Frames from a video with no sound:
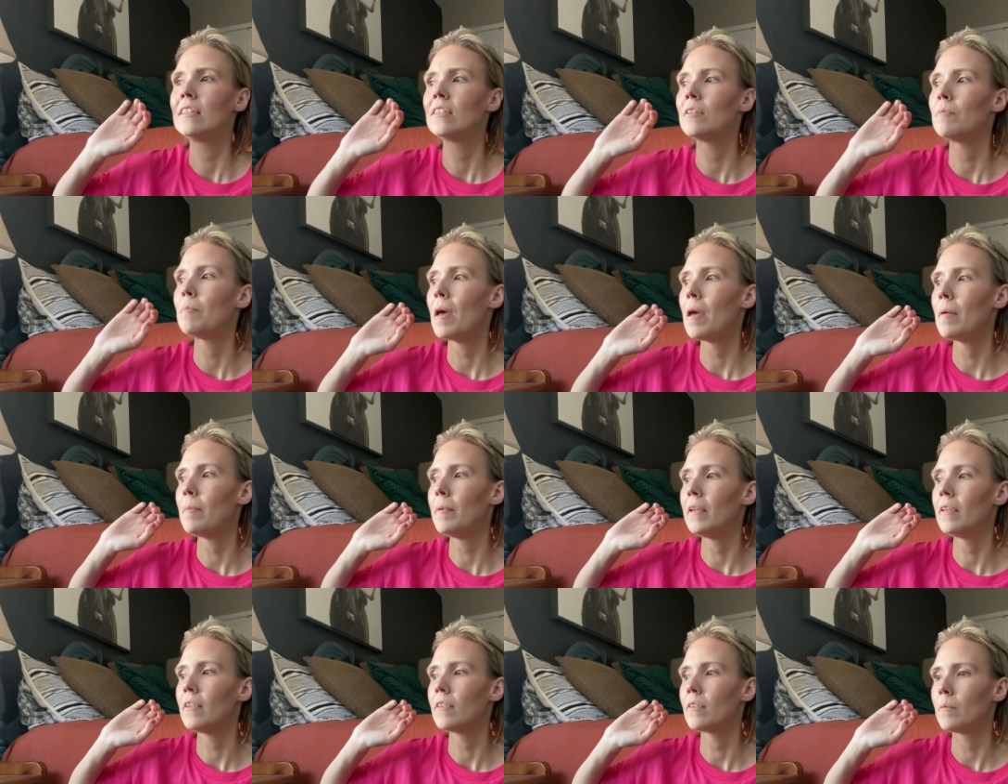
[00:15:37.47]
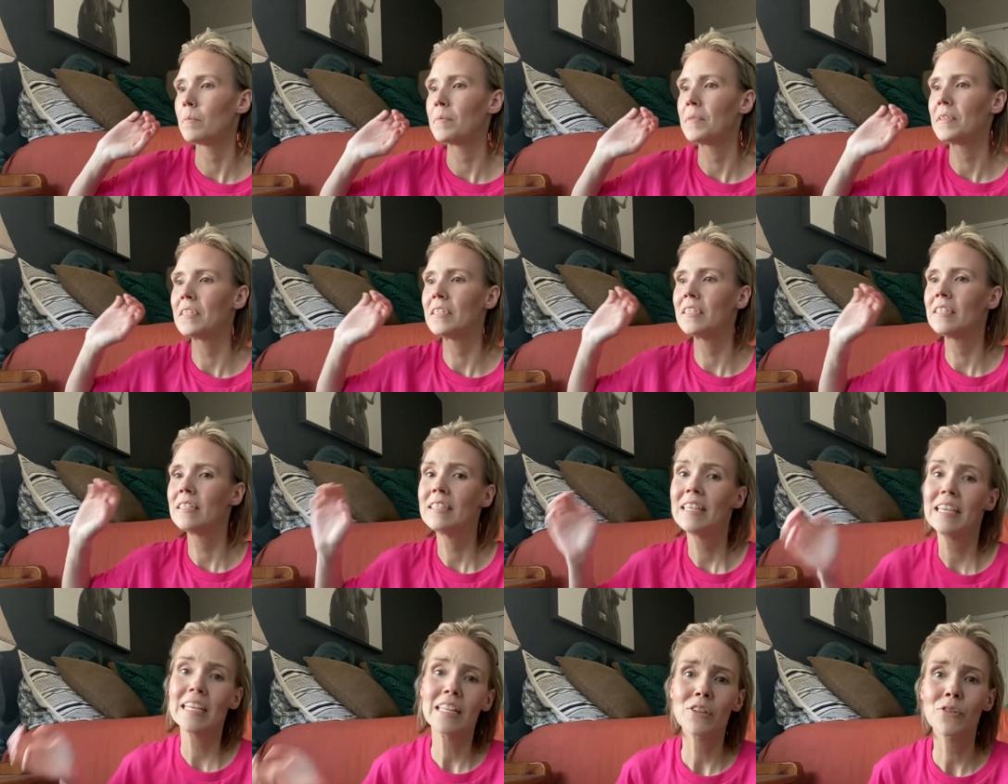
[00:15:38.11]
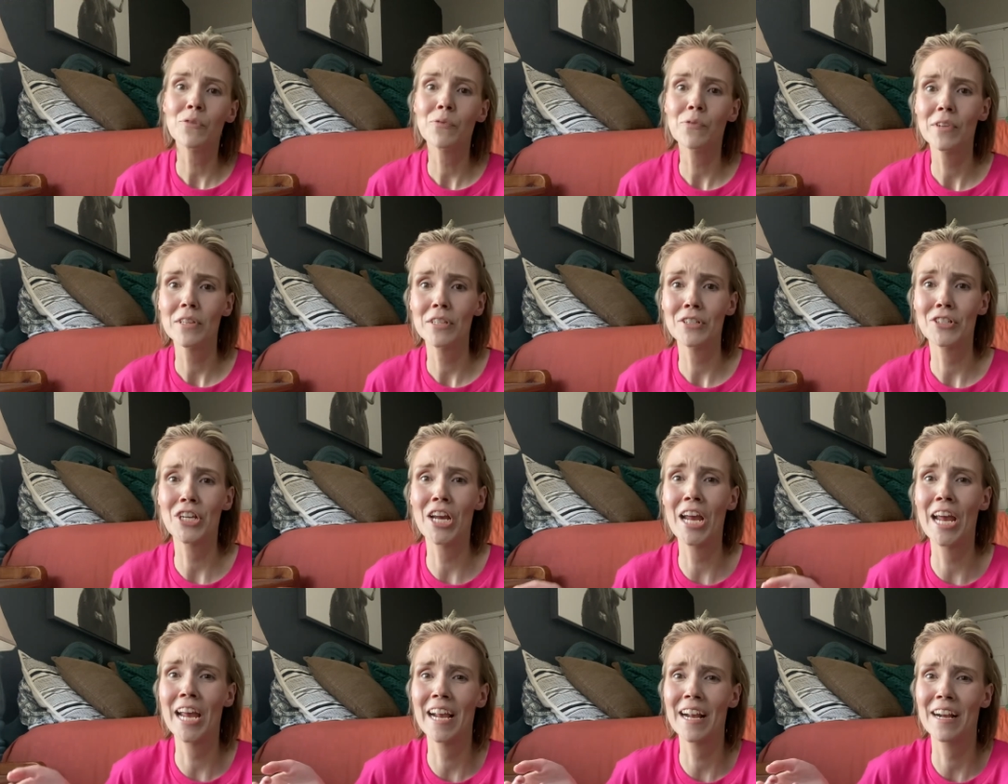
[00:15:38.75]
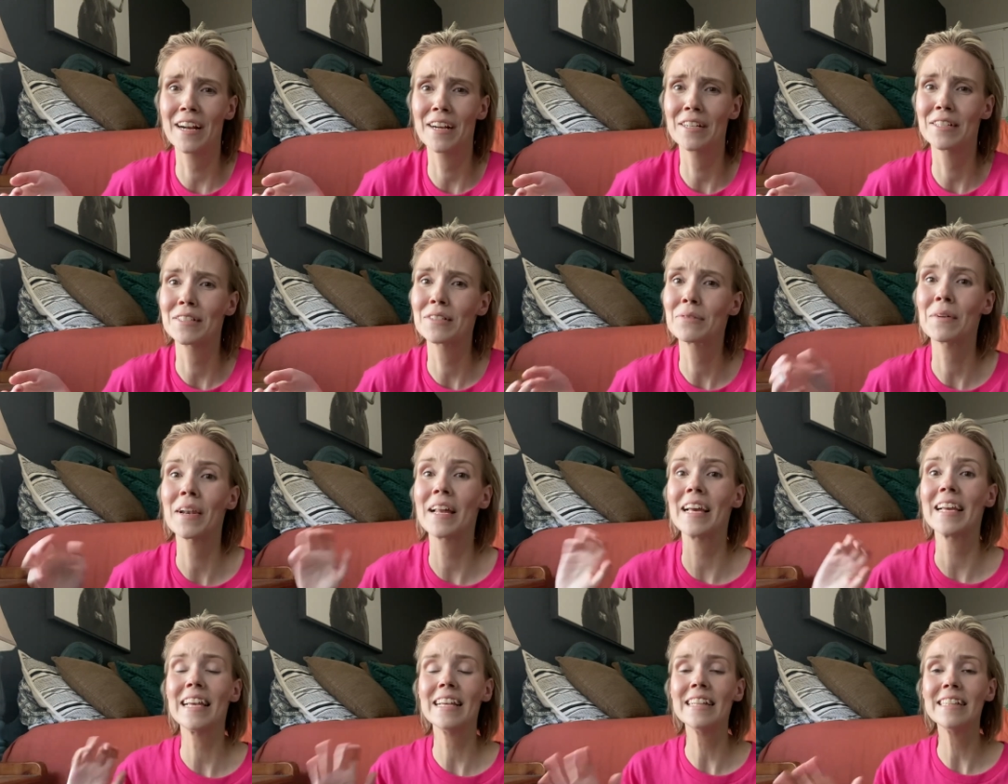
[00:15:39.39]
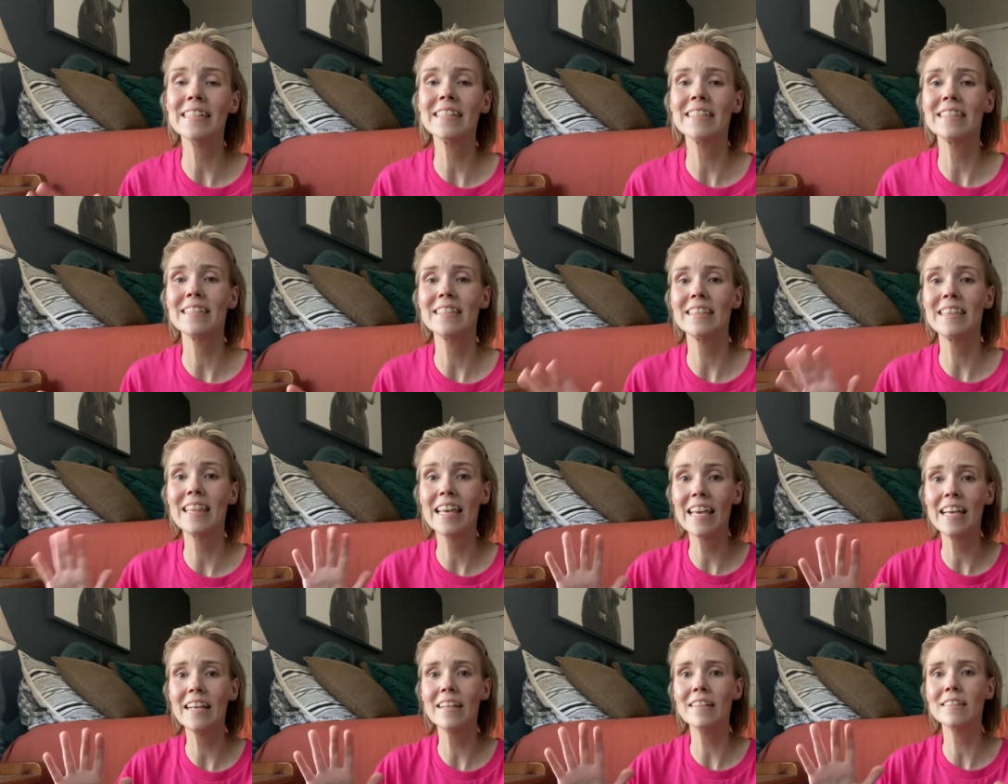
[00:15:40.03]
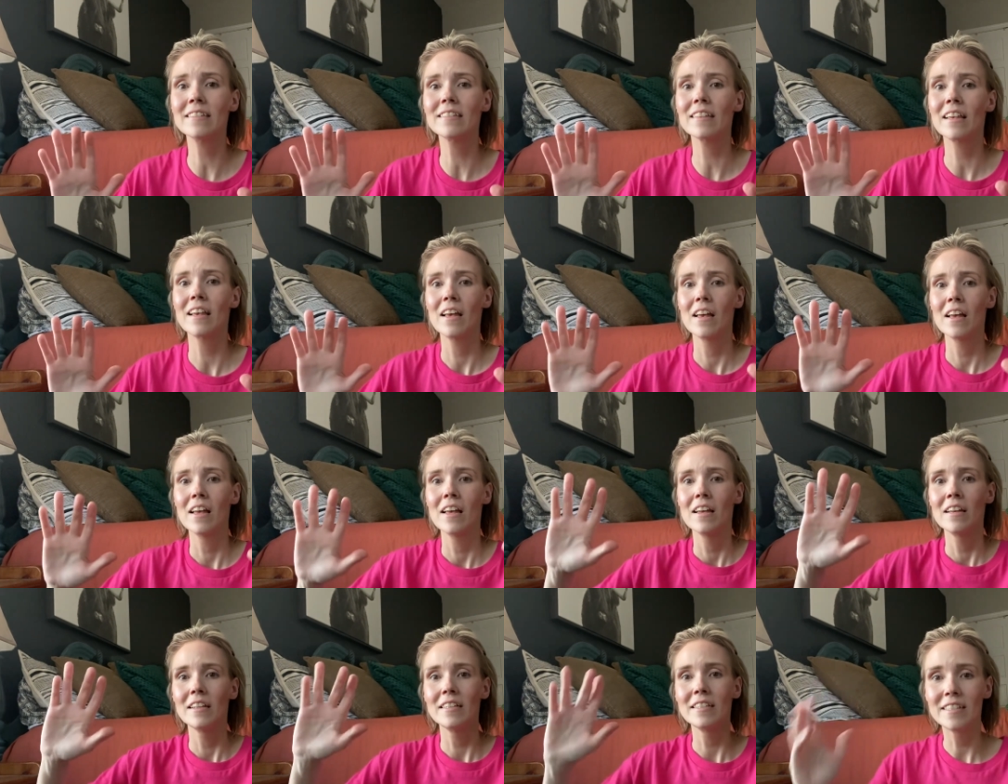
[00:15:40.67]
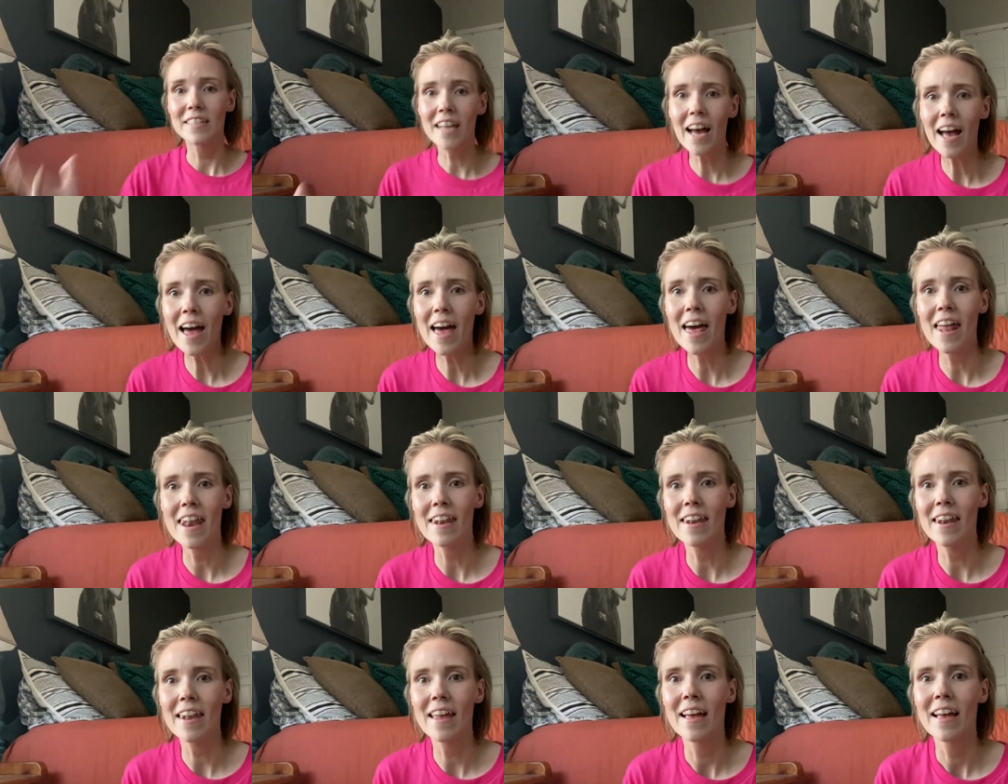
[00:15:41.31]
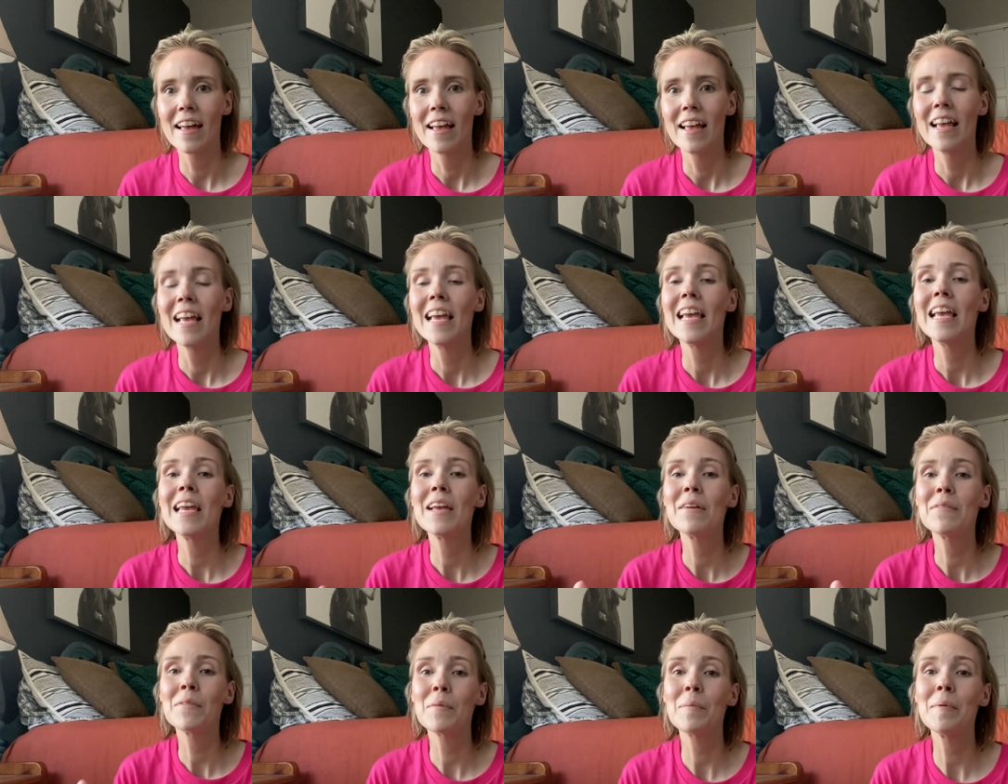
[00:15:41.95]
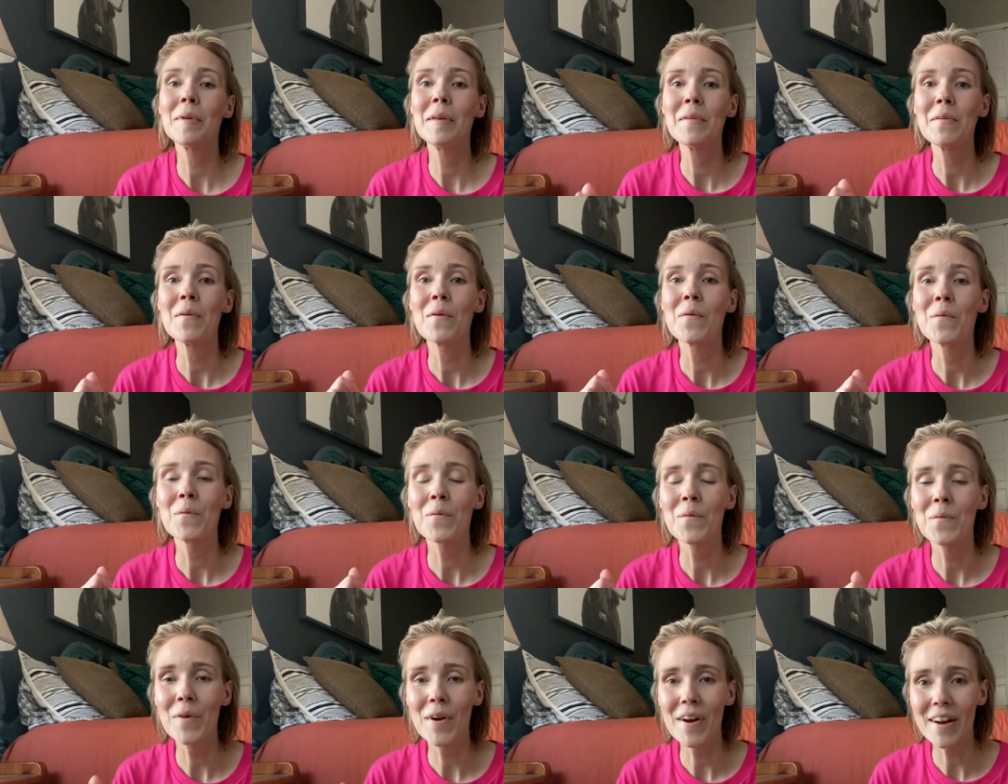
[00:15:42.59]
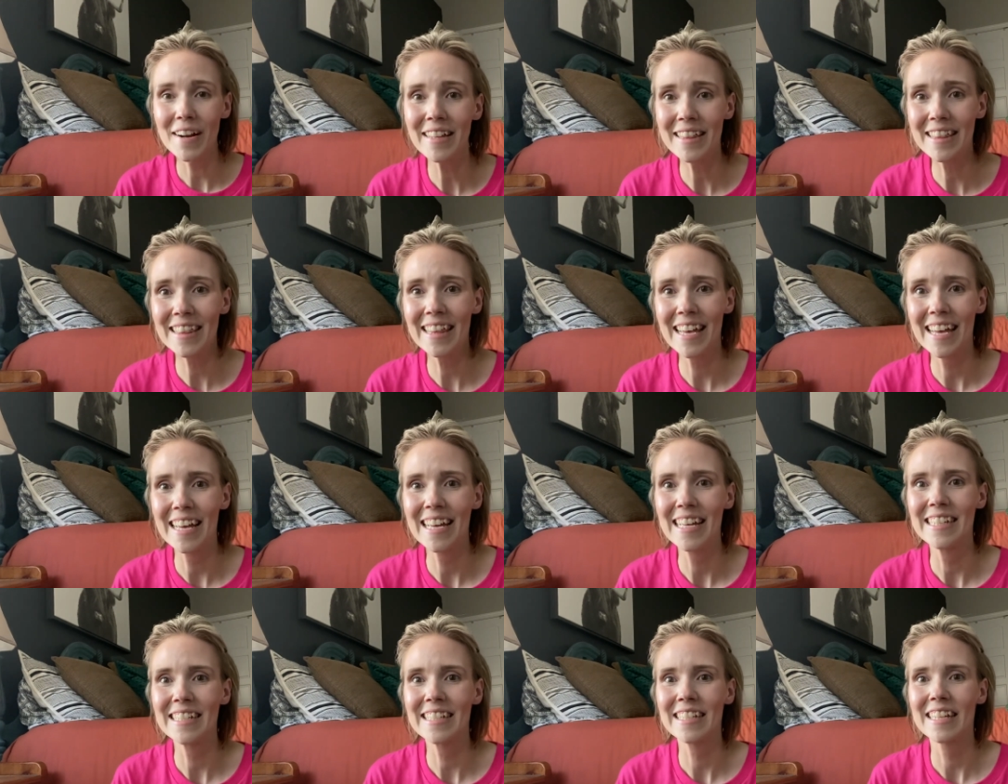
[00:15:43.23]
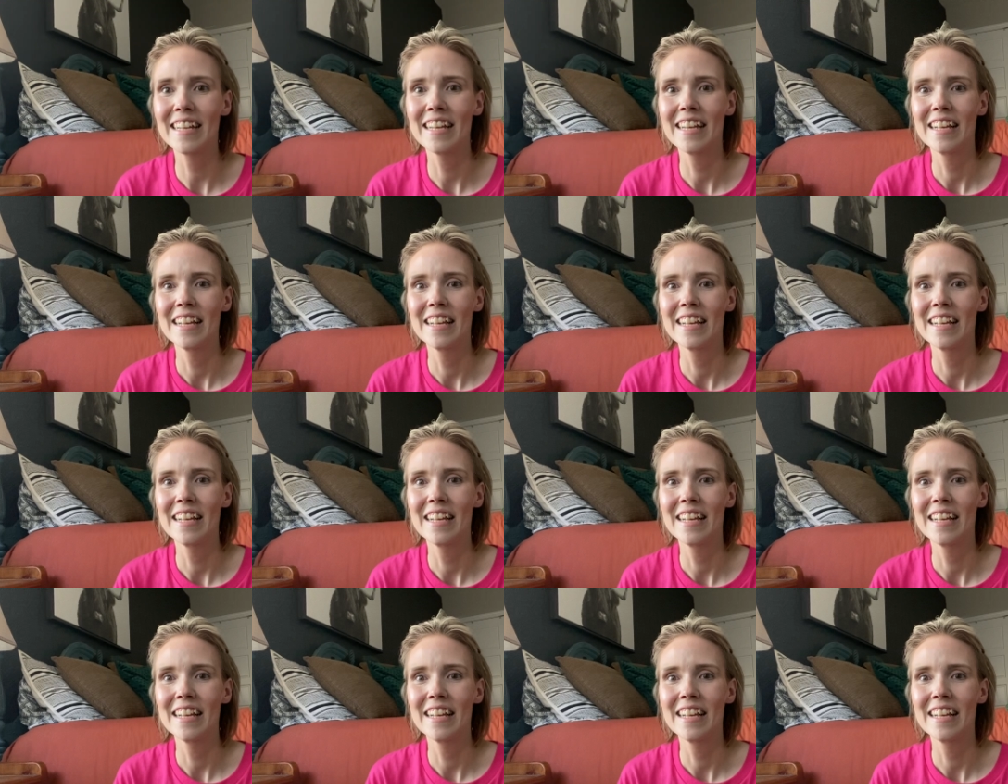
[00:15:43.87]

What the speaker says: maybe some seats for the chairs, when I get things done, it will be worth it.